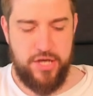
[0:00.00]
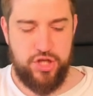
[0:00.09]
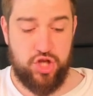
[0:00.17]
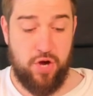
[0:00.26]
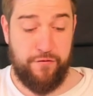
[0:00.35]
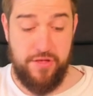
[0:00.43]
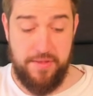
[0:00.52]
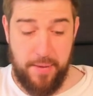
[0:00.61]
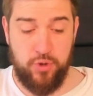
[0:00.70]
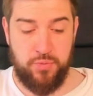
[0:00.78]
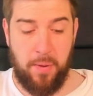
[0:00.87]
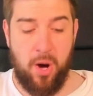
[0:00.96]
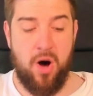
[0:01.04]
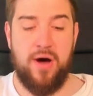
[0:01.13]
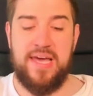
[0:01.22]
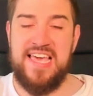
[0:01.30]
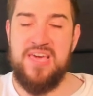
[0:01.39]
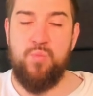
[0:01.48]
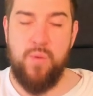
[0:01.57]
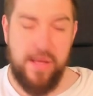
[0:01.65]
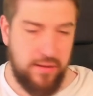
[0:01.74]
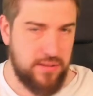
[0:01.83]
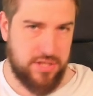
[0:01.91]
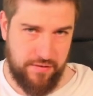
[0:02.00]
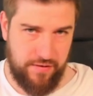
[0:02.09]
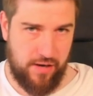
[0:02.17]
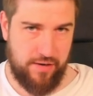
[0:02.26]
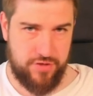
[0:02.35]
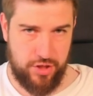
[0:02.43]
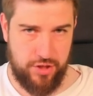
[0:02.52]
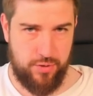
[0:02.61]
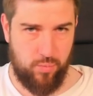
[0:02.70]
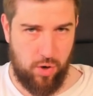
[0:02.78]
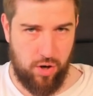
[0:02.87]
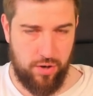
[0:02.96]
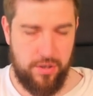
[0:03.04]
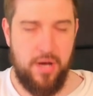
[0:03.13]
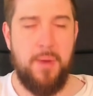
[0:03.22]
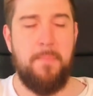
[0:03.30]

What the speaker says: So for the most part, he will survive turn 1,